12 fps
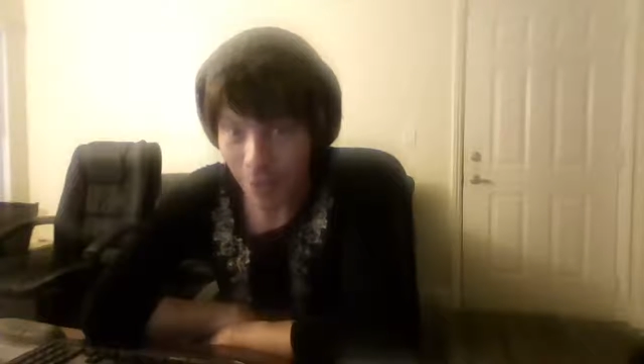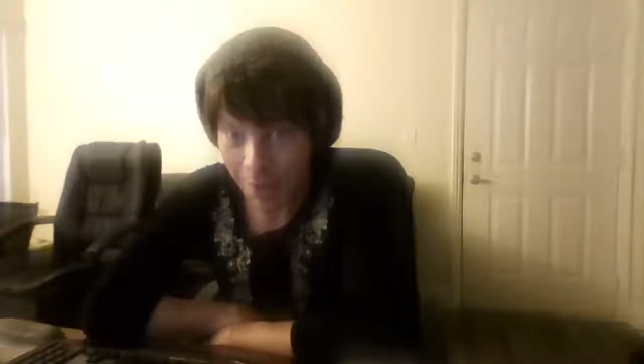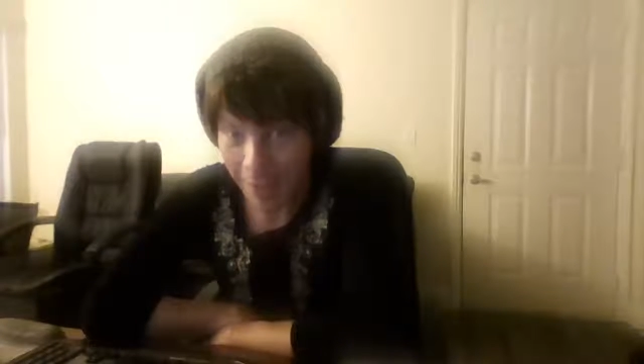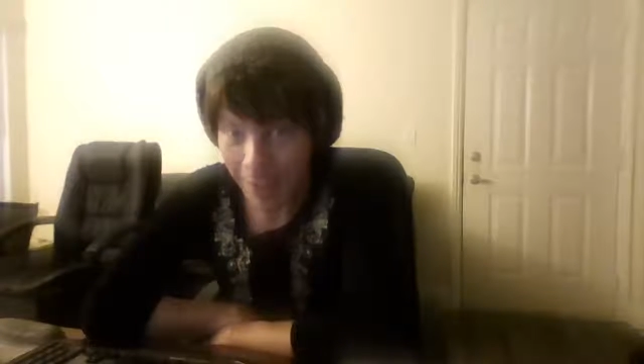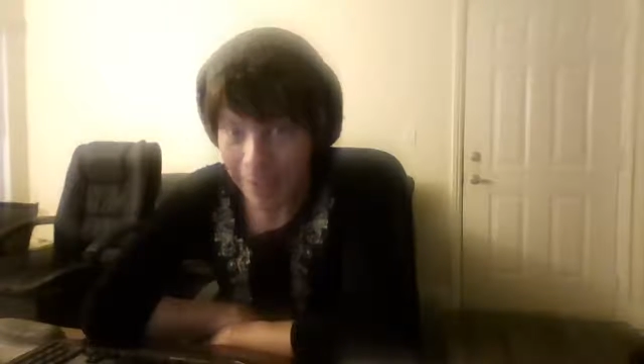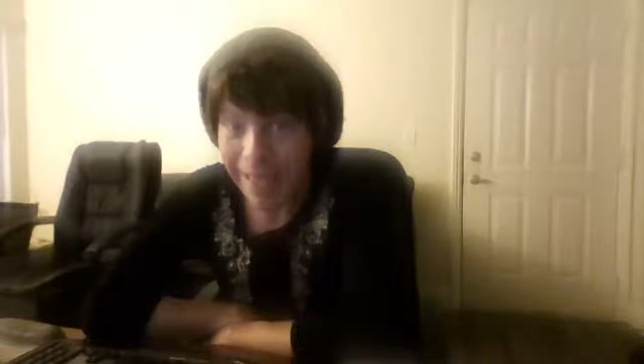
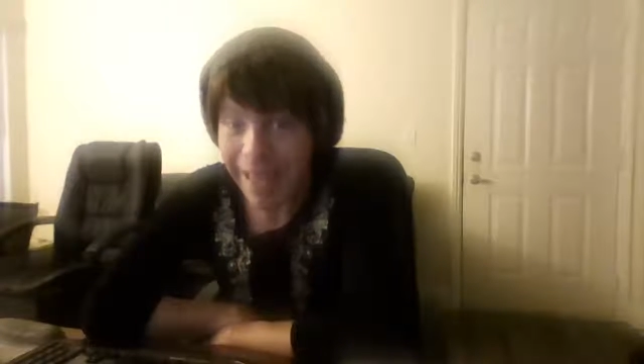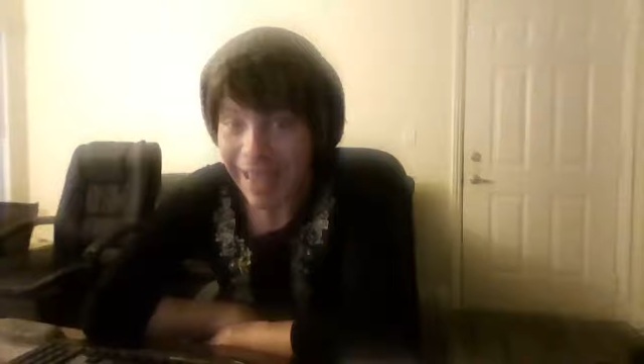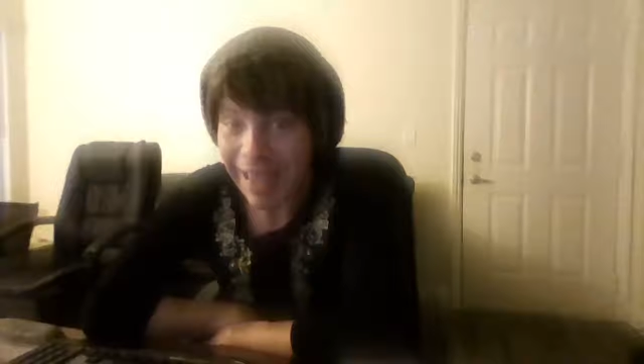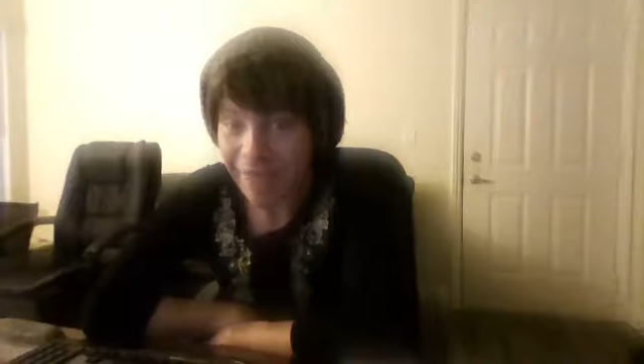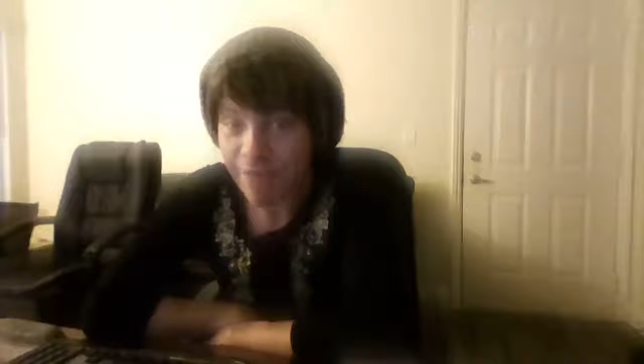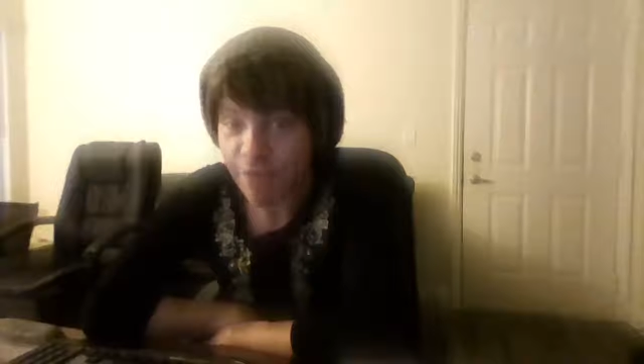okay?
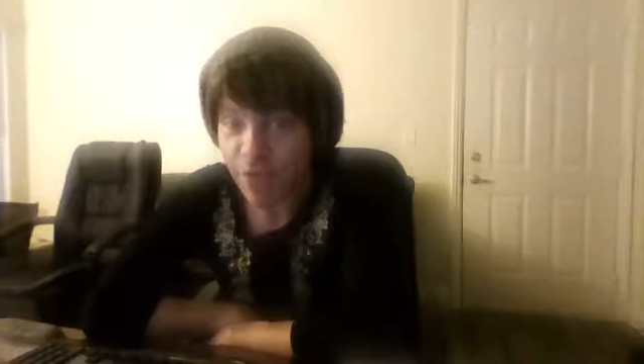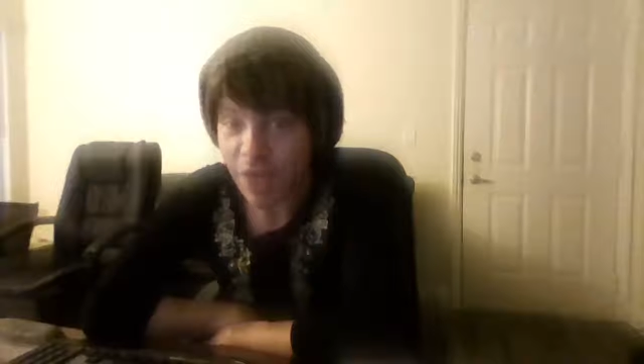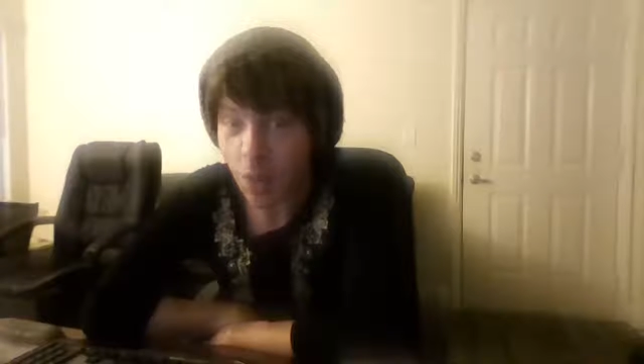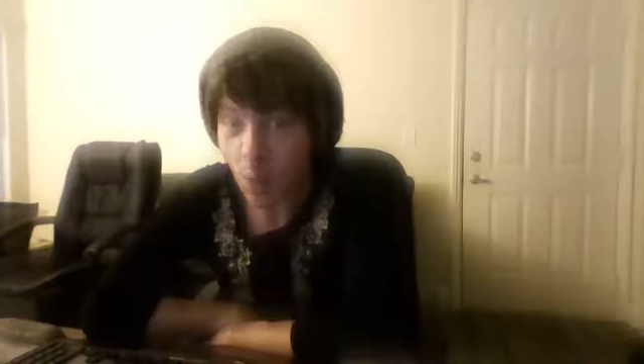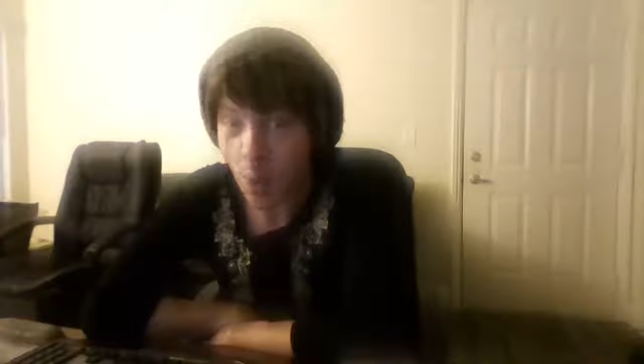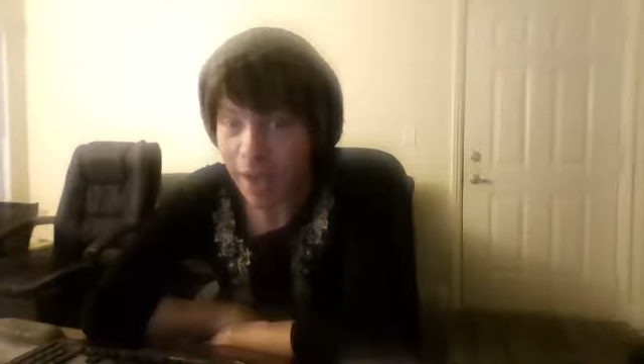
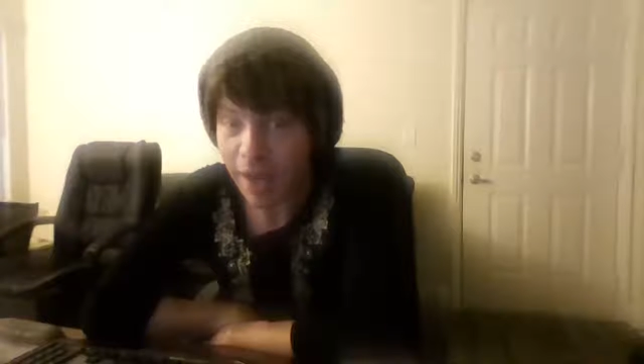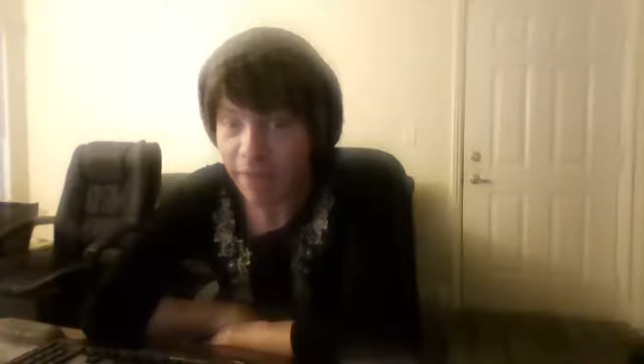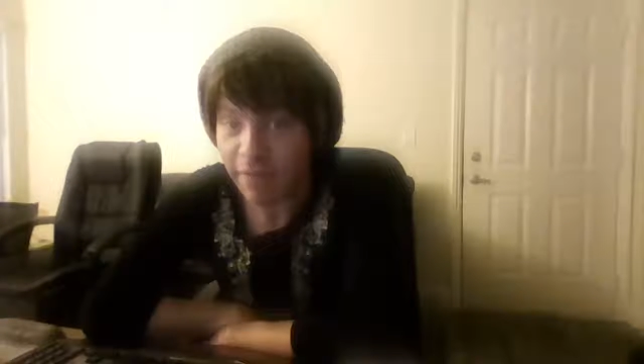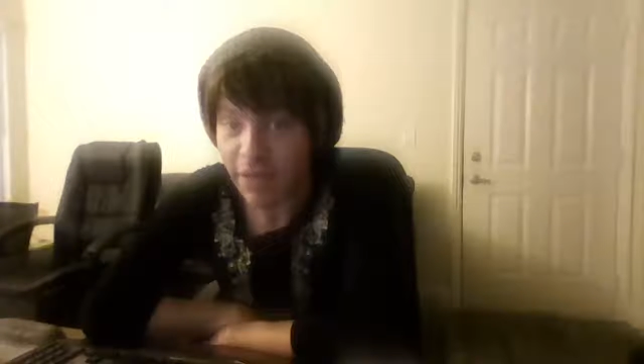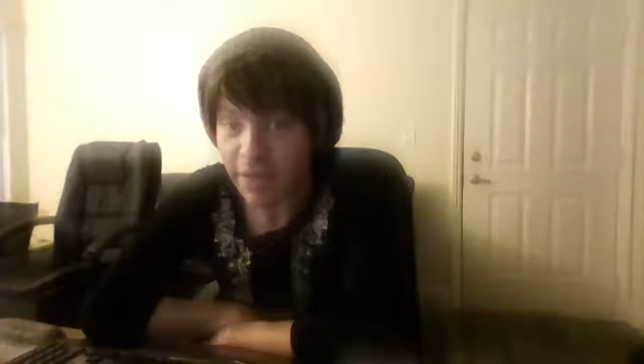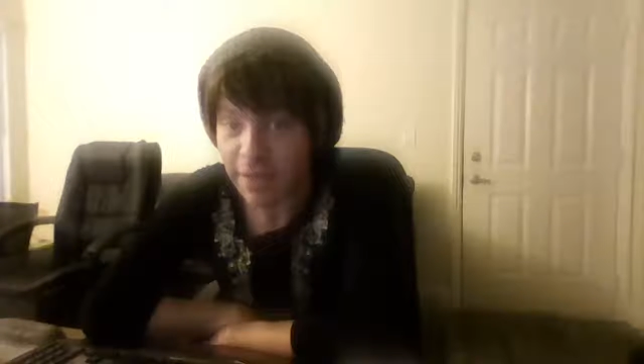Every one
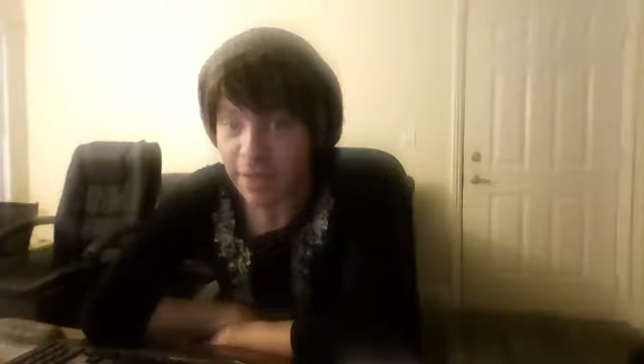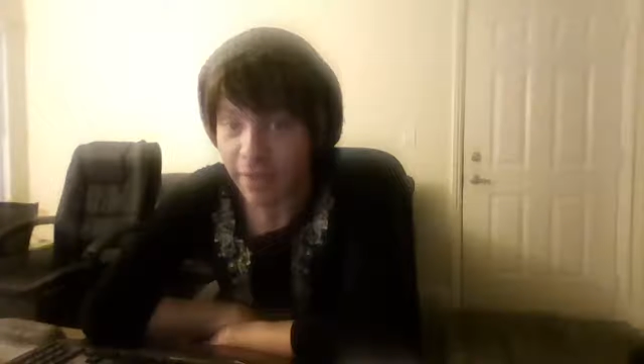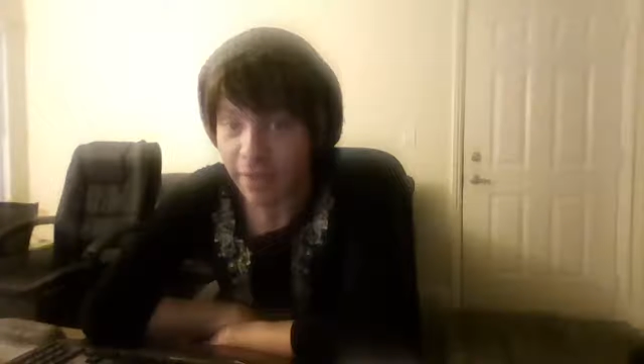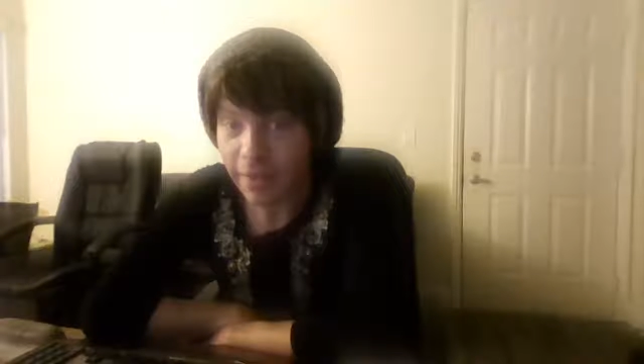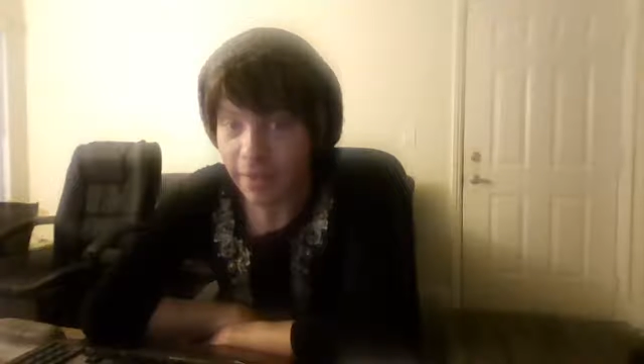of us